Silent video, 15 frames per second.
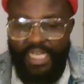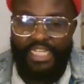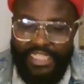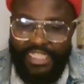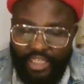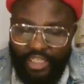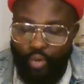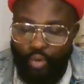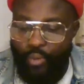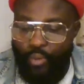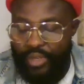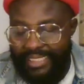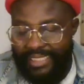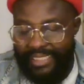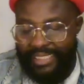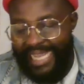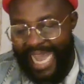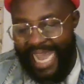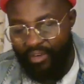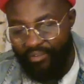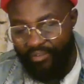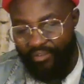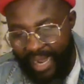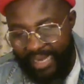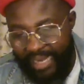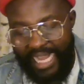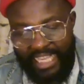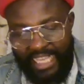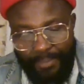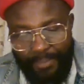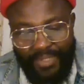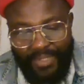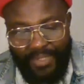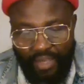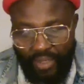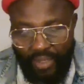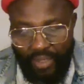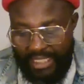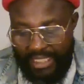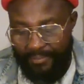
Tinubu is a kind of man that keeps secrecy.